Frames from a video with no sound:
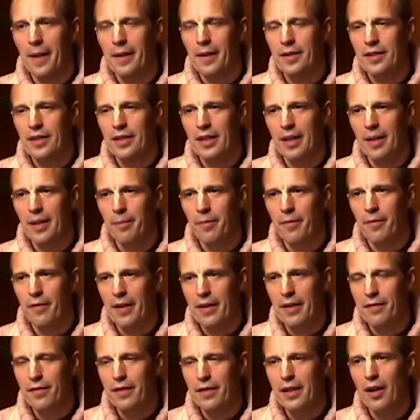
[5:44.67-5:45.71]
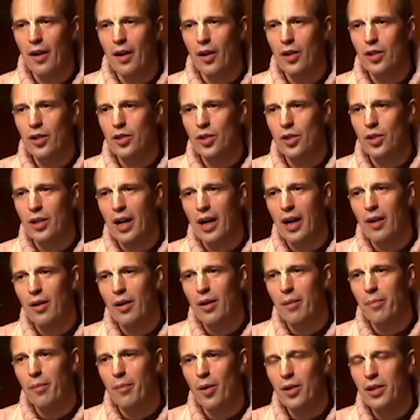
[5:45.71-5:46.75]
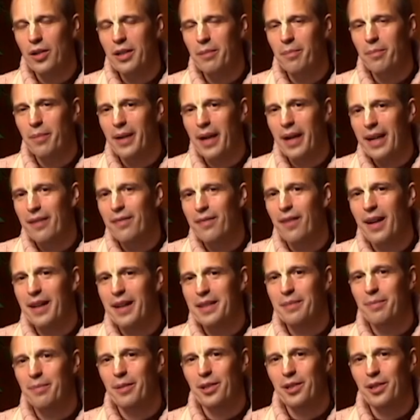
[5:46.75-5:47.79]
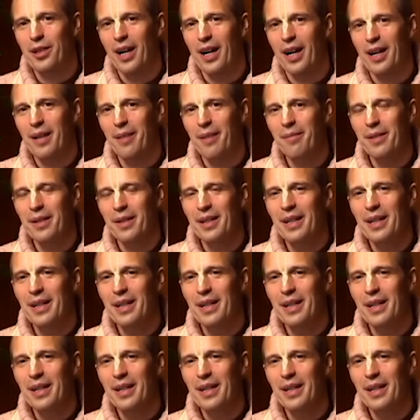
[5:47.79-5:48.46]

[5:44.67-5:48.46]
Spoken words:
Srila, when we all took our morning breakfast prasadam,